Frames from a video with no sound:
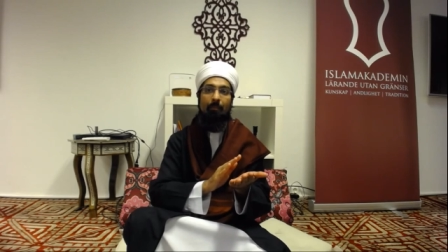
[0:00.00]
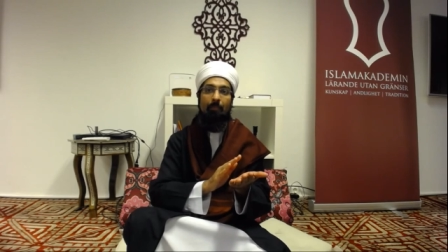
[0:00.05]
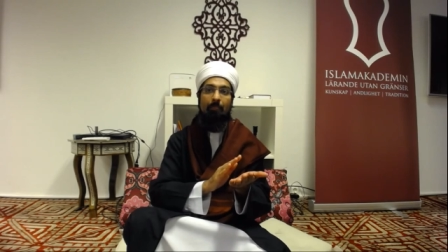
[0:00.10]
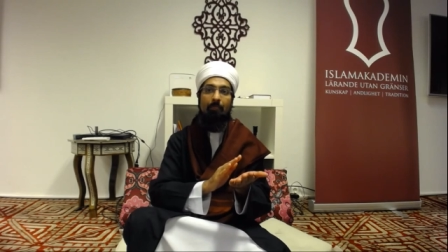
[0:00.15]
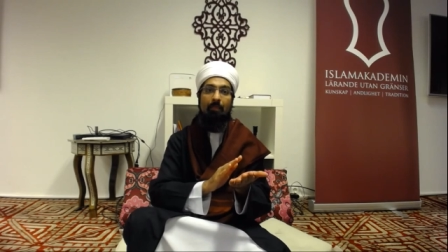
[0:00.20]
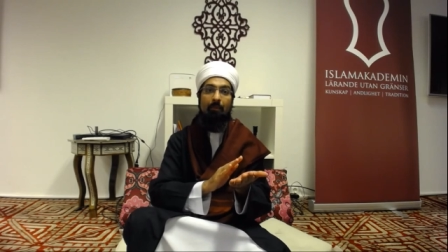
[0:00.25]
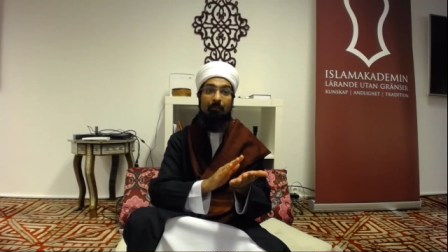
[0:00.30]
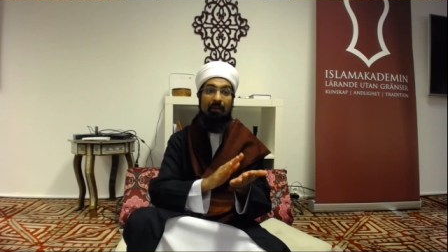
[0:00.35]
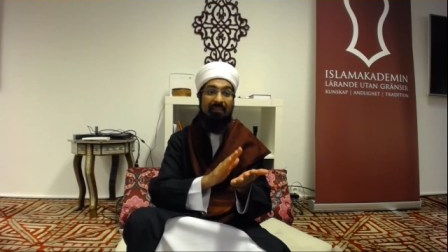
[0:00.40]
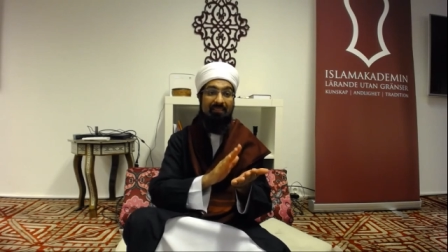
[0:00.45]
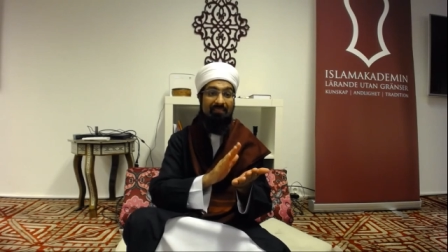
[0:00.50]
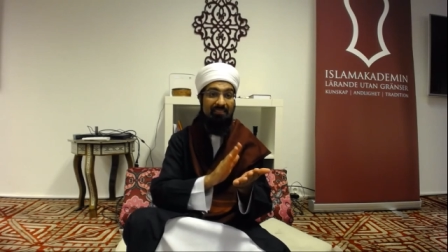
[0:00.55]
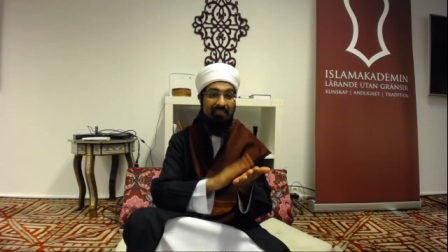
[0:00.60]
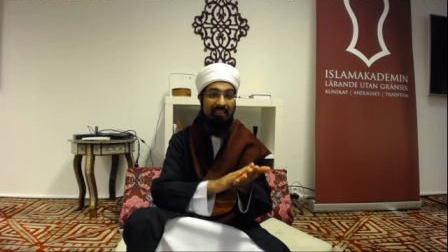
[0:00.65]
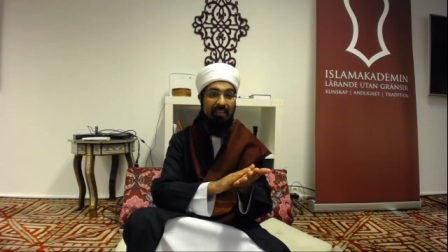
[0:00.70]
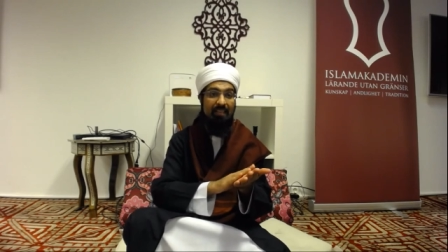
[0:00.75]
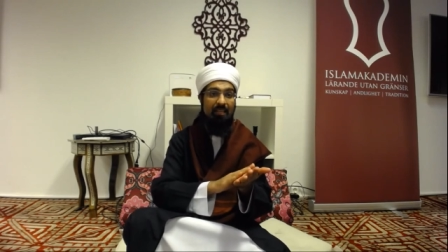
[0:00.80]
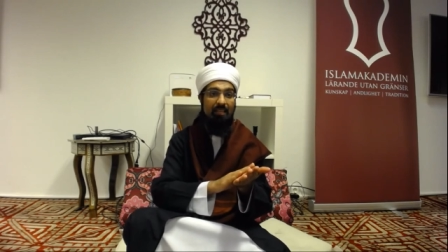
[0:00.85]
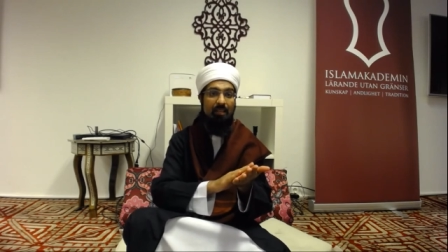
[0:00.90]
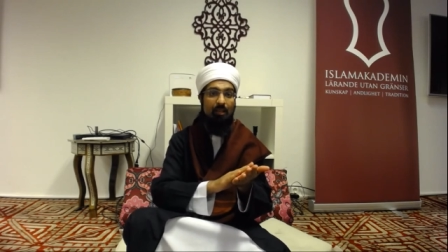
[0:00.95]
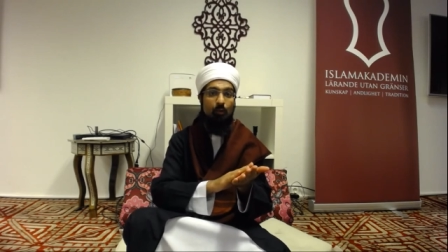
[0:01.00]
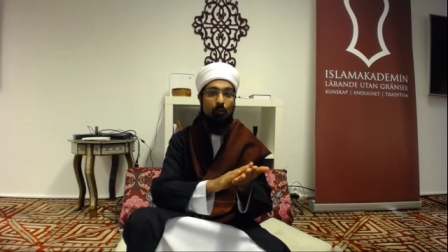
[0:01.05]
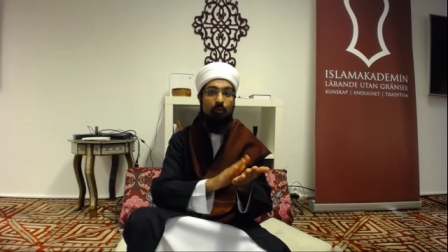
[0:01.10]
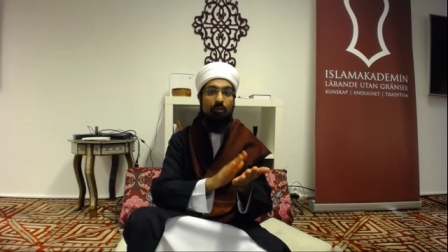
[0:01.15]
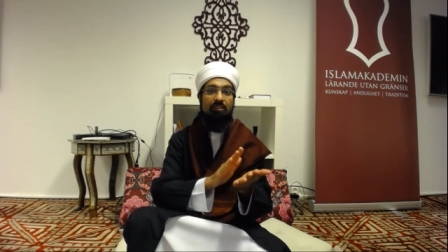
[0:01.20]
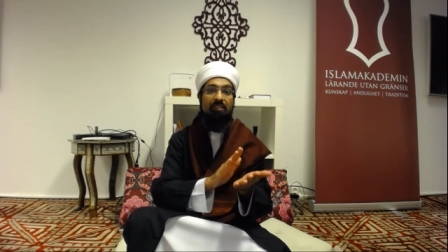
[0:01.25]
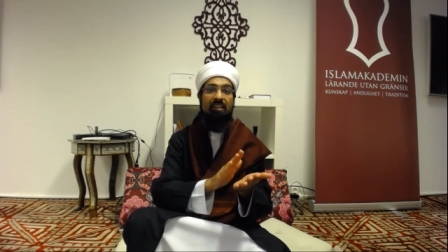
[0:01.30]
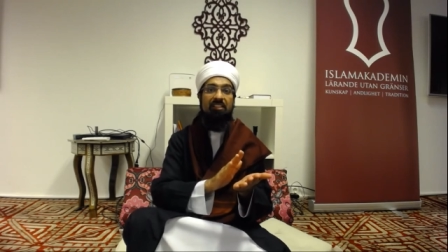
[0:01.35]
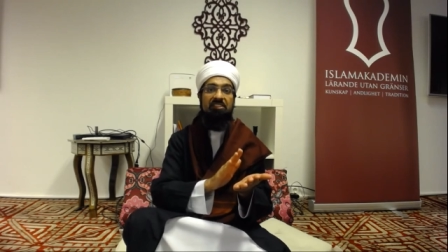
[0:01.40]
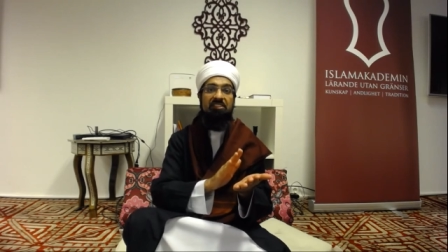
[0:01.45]
My skin
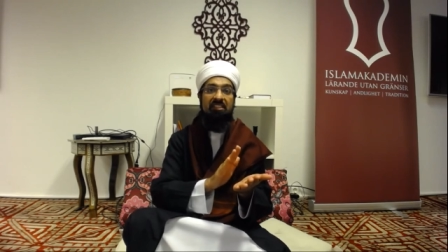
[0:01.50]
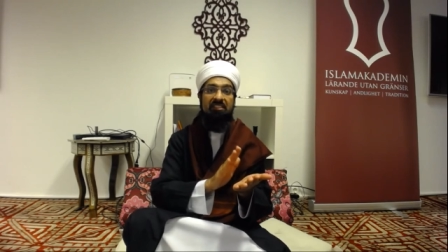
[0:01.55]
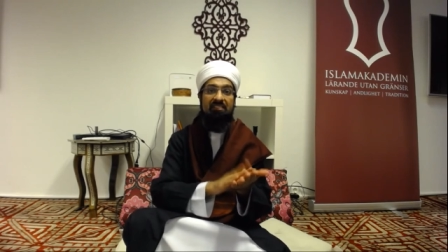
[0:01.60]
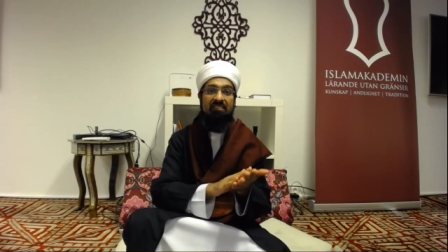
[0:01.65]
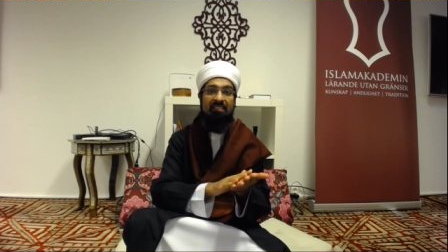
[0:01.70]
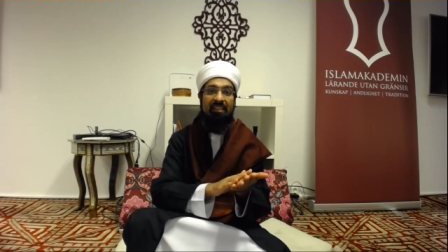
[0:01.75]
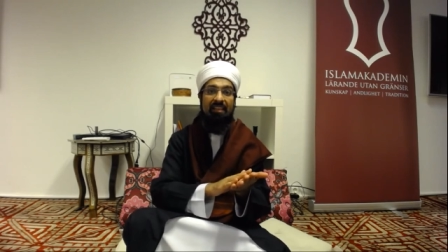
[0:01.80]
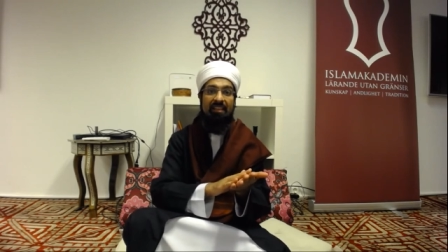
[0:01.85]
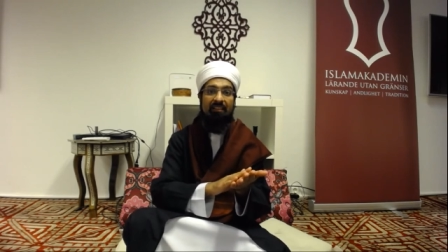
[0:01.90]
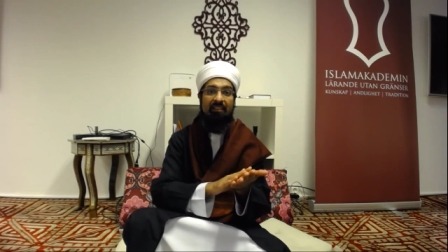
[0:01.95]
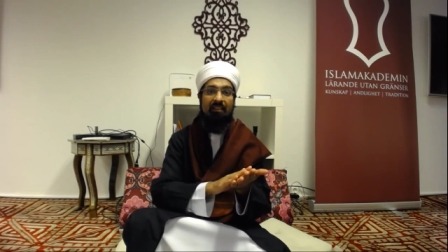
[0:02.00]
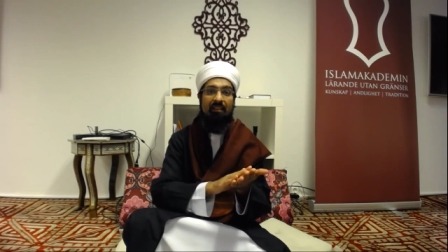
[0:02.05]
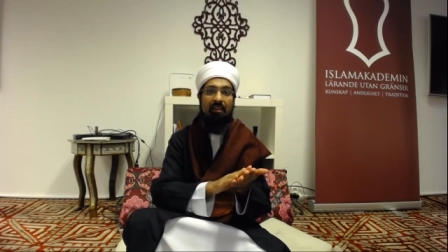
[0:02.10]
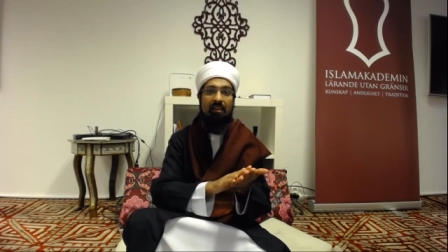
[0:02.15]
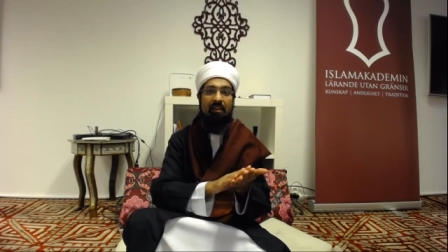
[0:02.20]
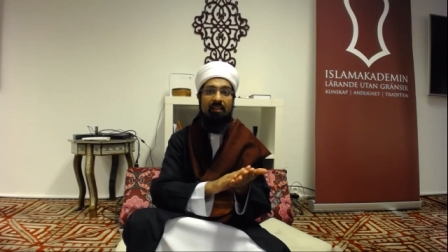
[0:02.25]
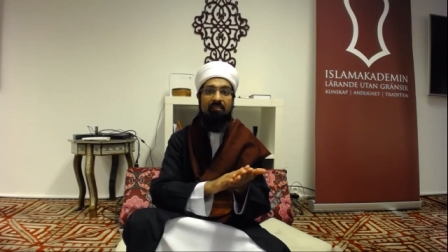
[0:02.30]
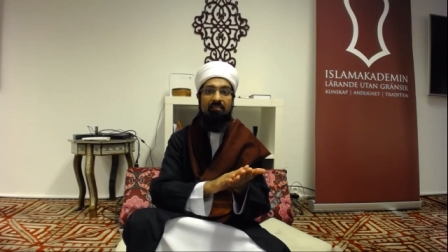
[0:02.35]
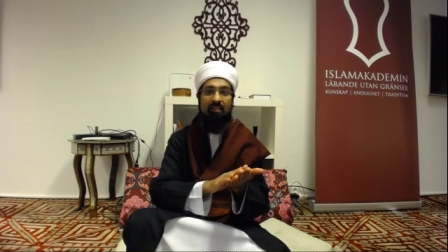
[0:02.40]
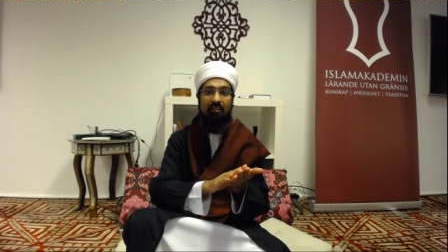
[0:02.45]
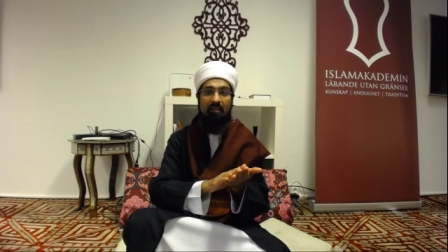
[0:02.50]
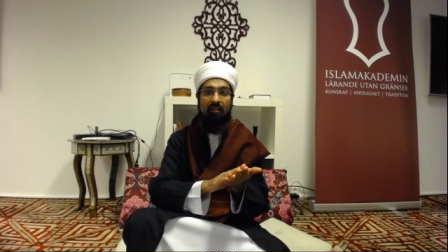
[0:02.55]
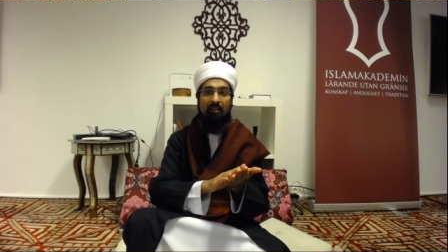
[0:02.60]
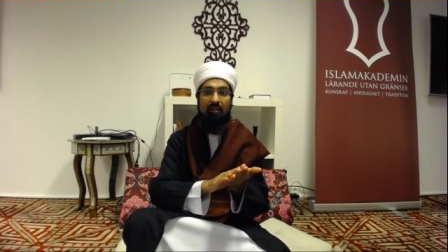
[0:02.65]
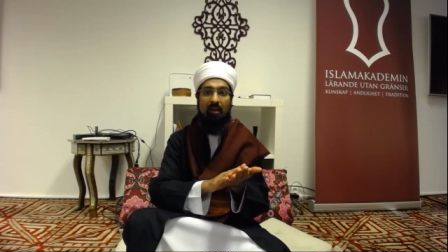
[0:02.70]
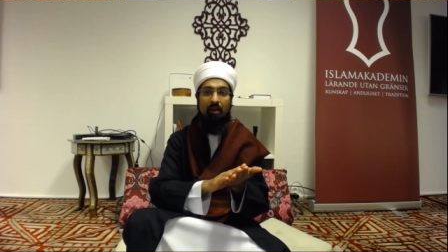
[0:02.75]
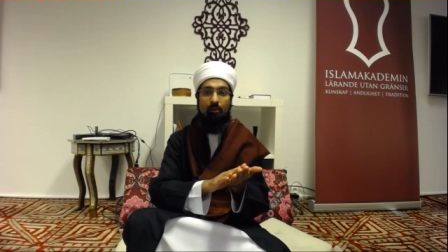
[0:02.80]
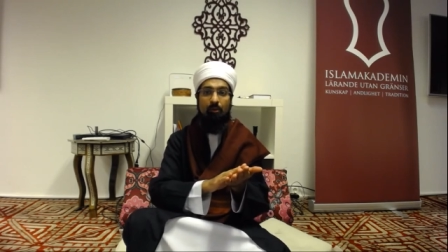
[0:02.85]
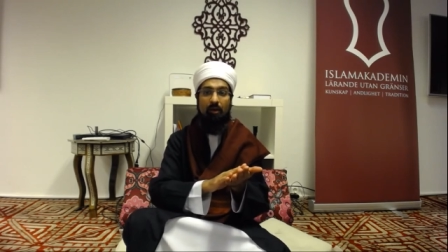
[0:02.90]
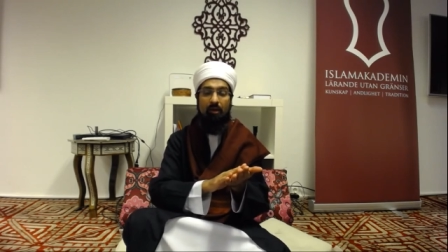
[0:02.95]
would touch his skin
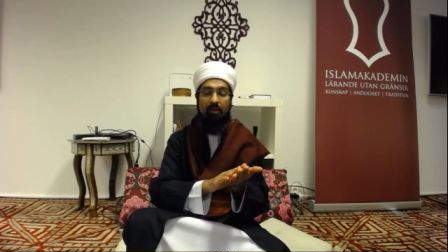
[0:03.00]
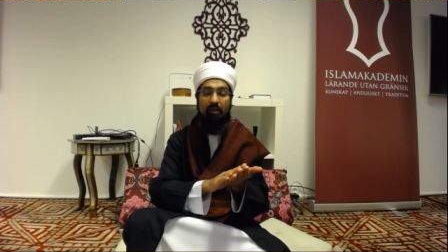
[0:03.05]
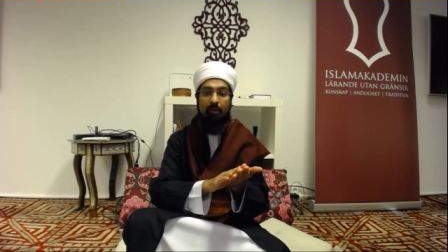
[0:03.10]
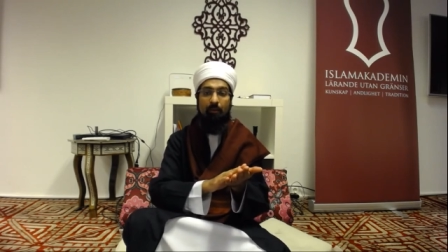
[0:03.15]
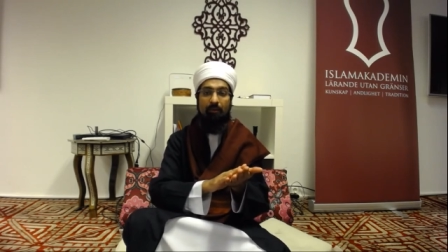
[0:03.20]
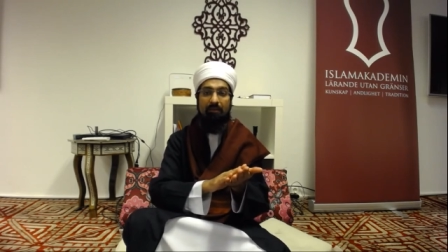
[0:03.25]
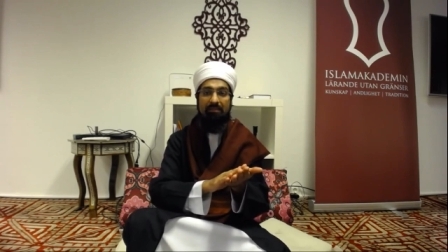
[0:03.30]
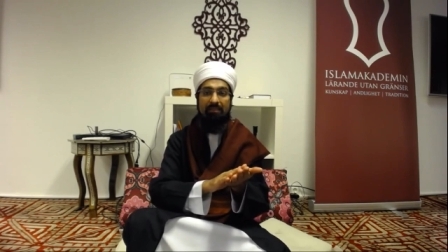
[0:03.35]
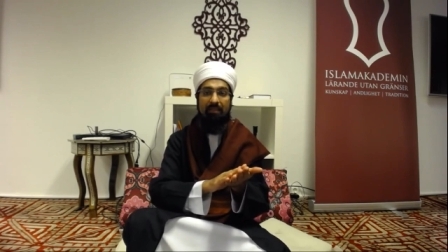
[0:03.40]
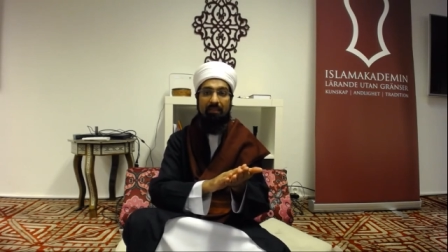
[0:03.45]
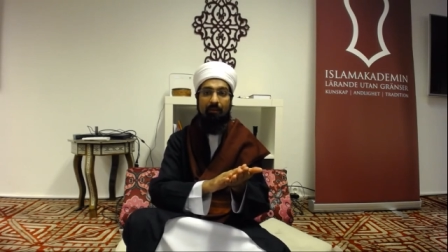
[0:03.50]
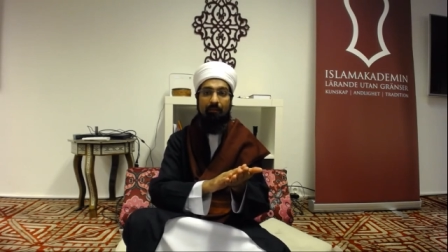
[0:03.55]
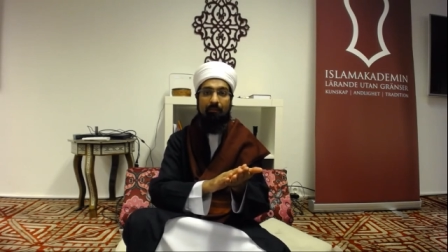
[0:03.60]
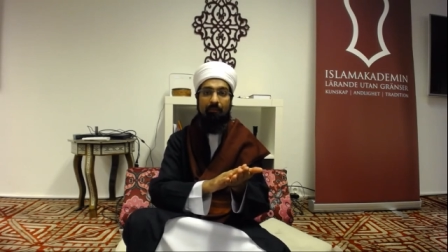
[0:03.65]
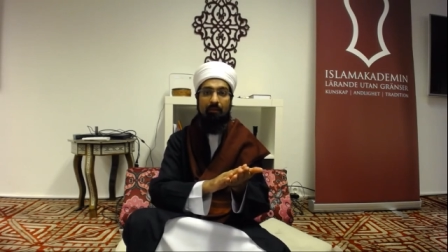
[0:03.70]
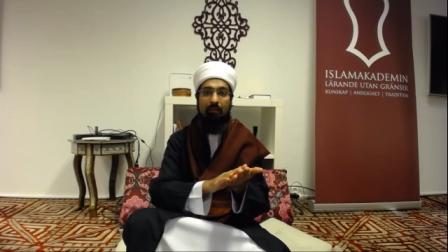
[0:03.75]
sallallahu alaihi wasallam.